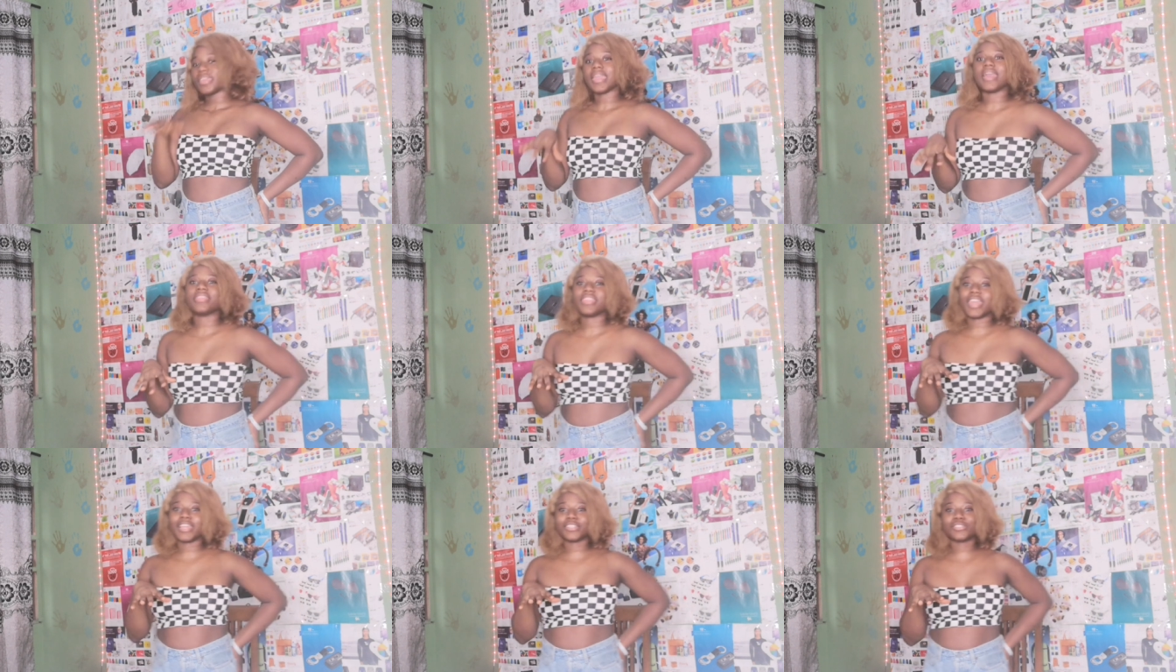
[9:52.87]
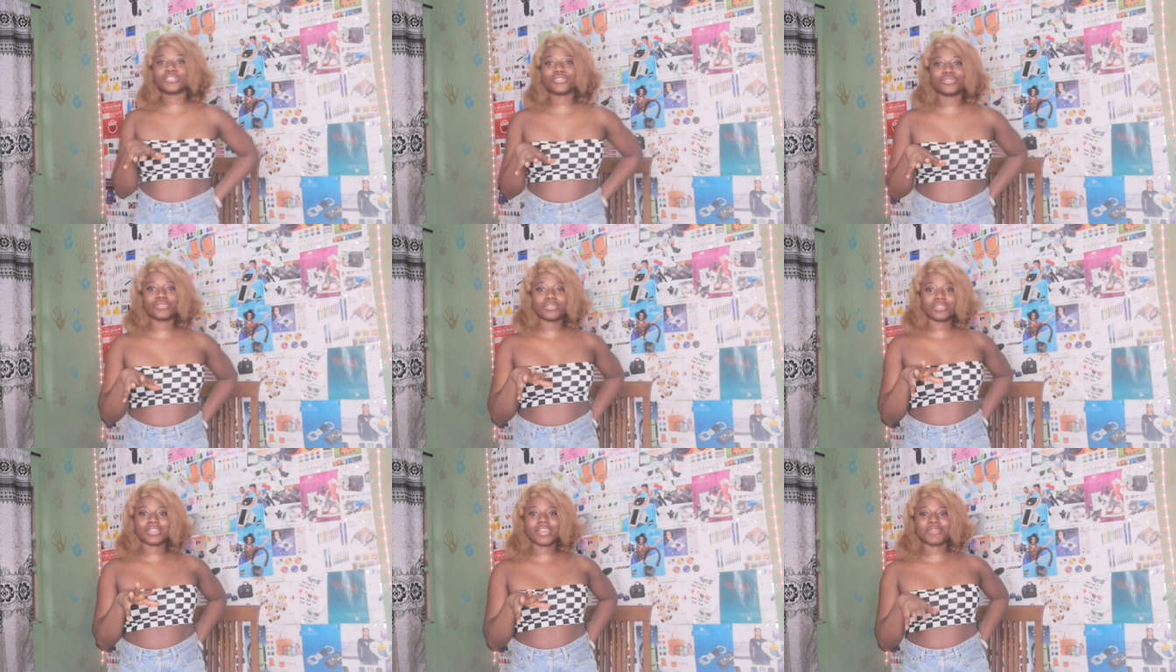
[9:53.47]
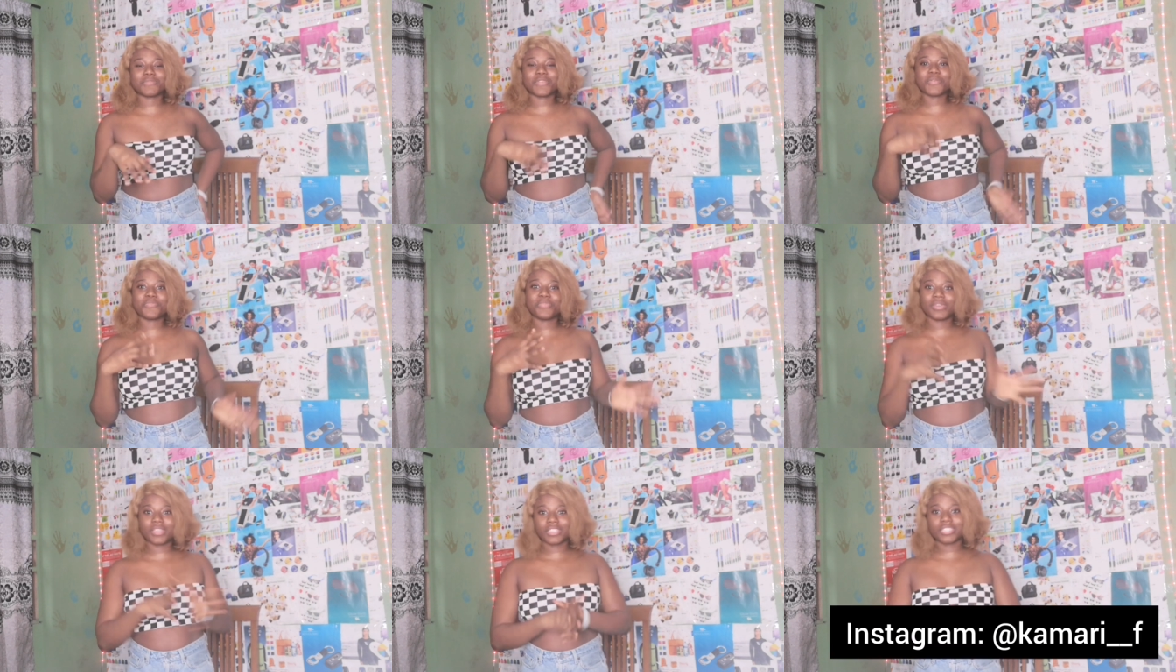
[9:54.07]
Yeah, thanks to um,
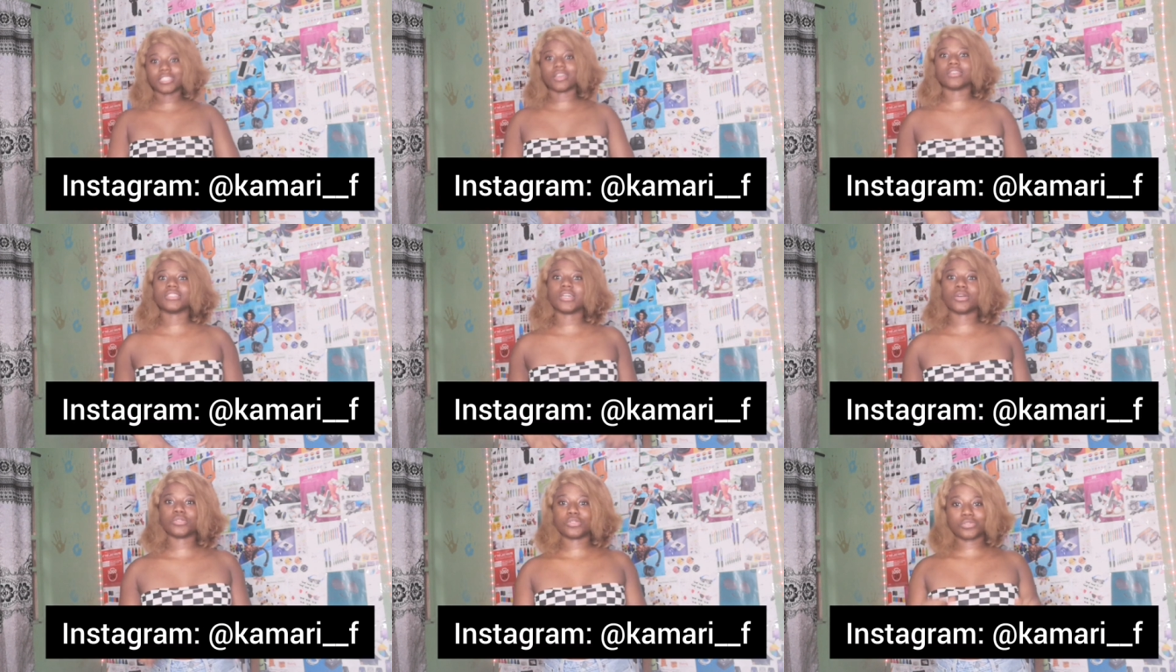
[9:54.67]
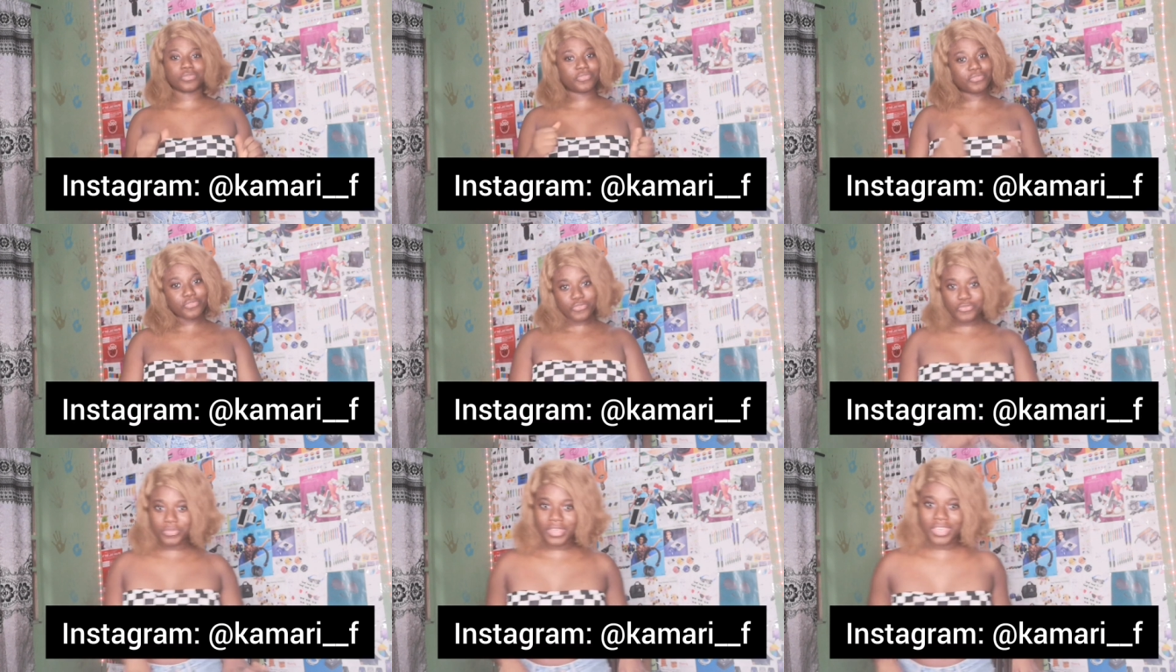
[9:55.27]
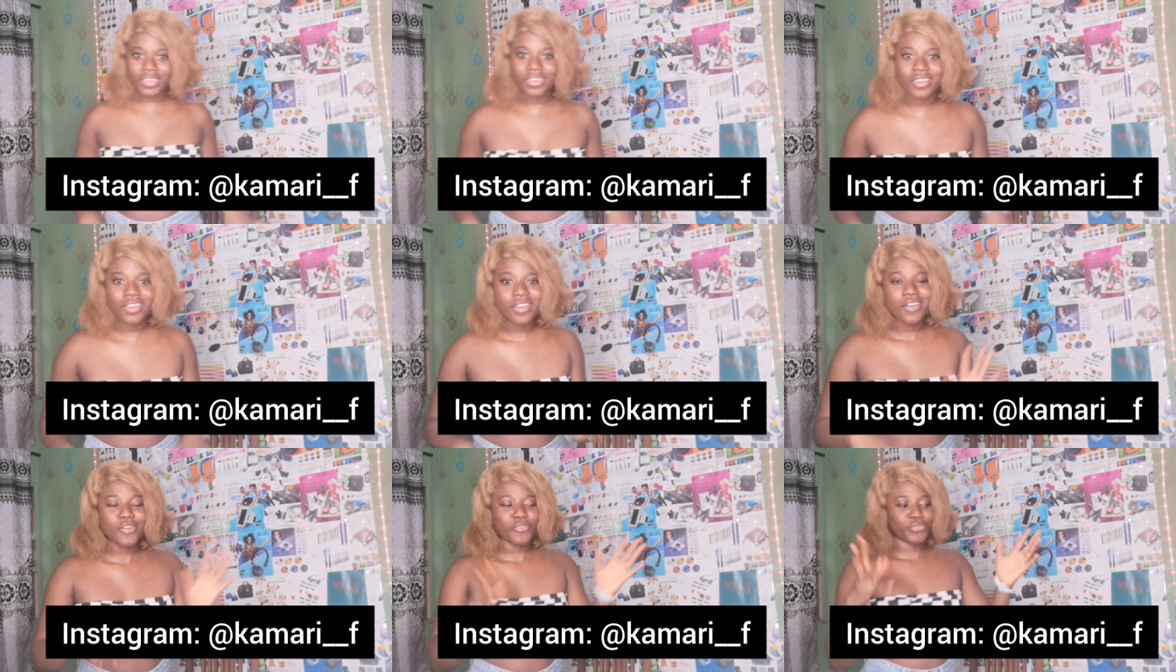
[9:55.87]
a big shout out to Funmi
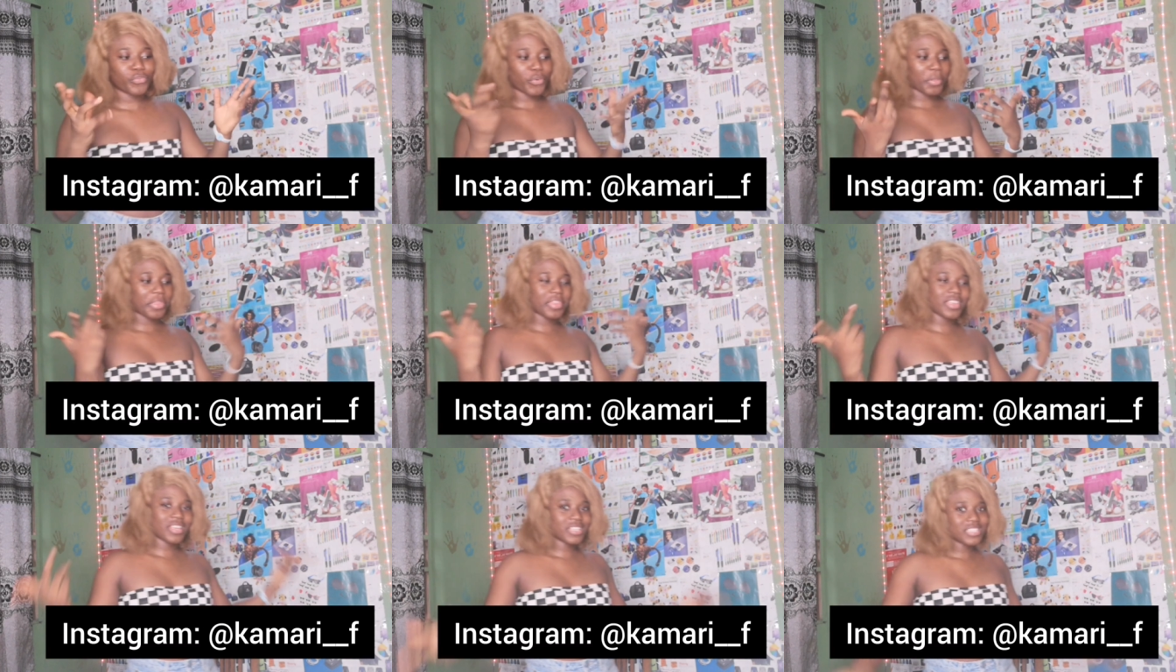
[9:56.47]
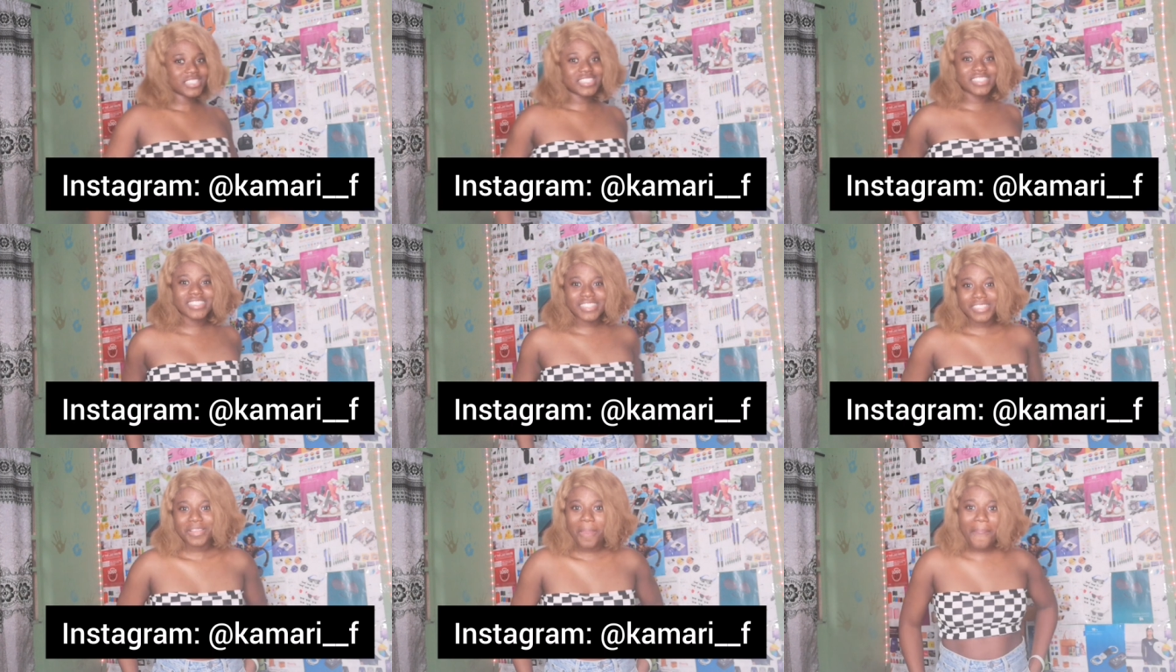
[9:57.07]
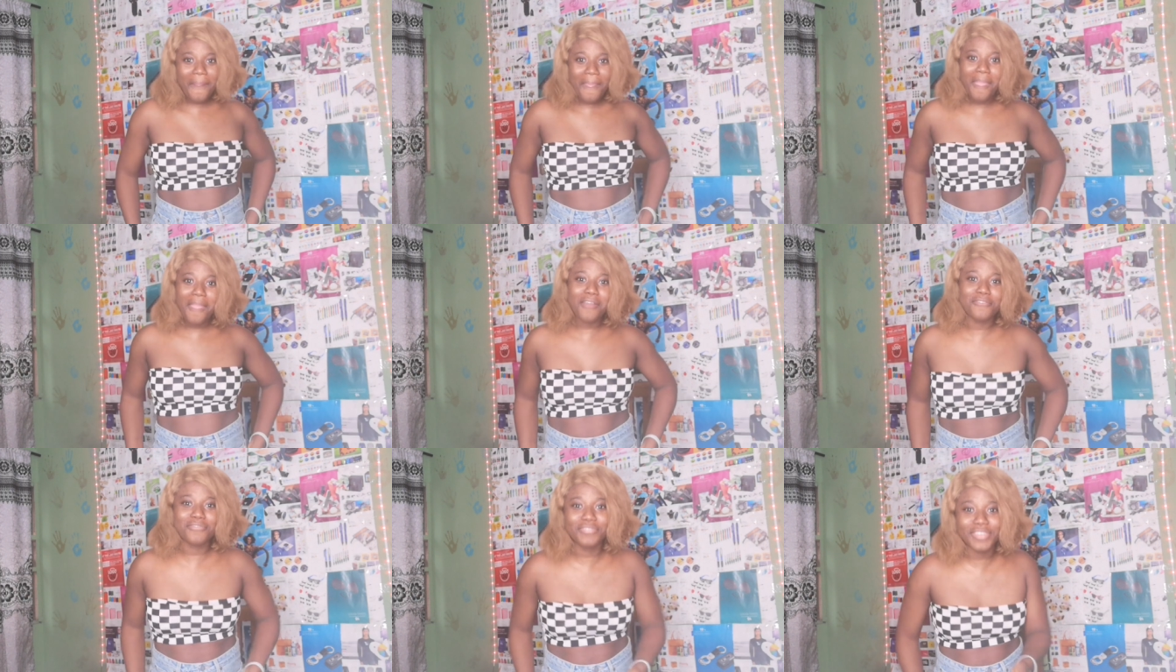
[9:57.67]
for this
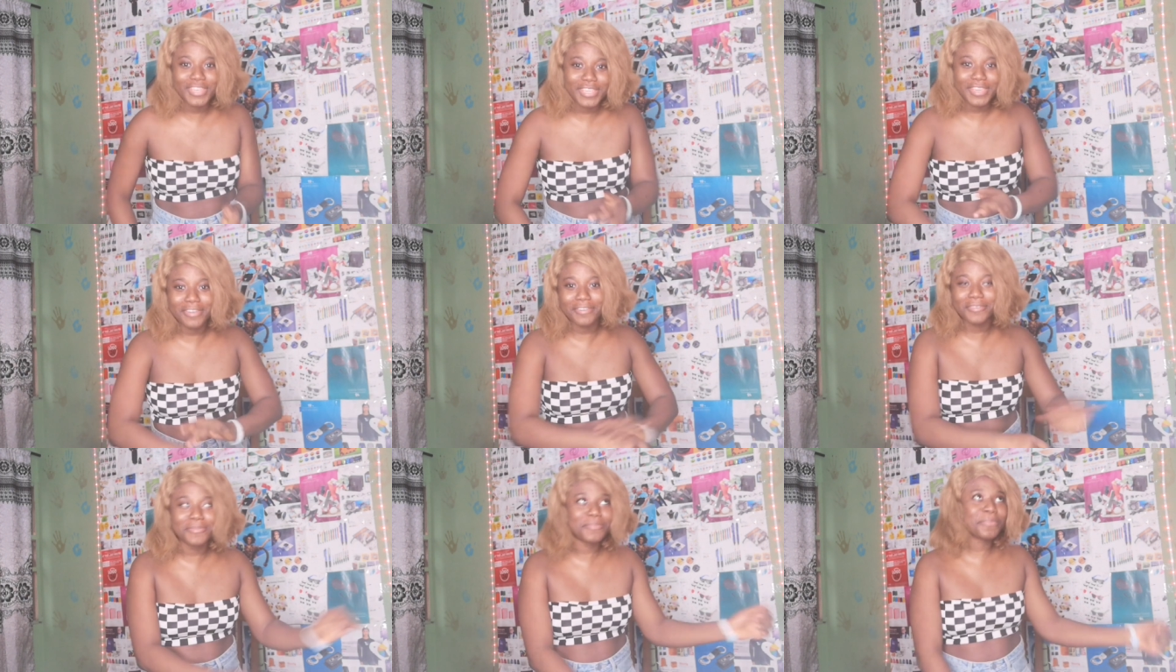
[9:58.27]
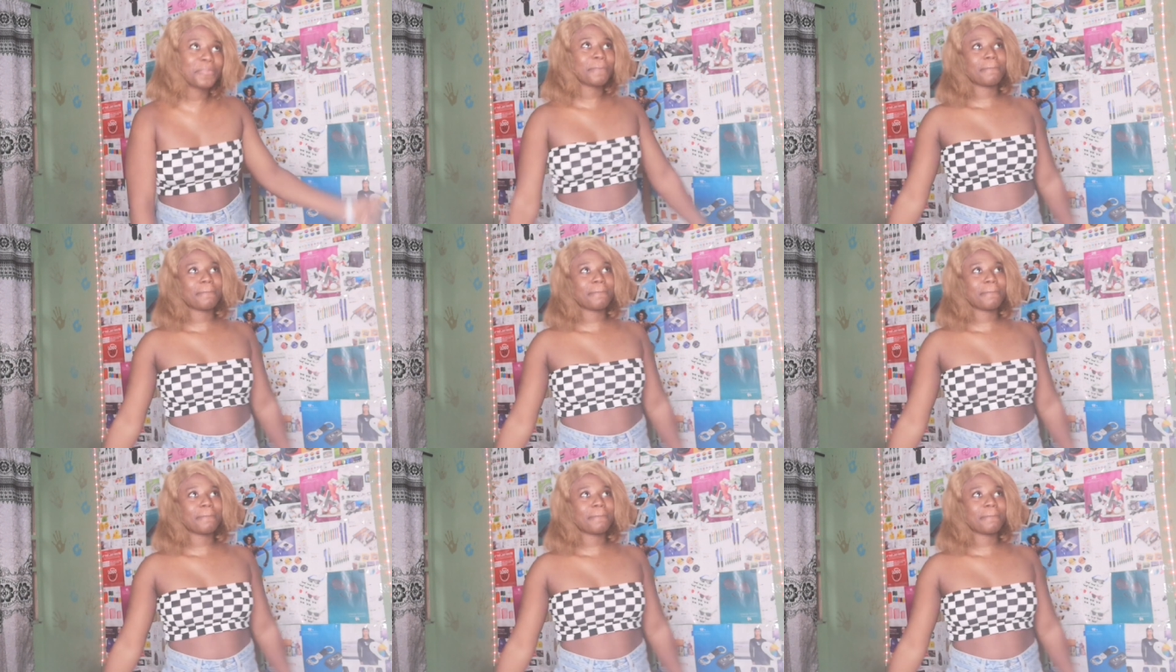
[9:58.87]
video.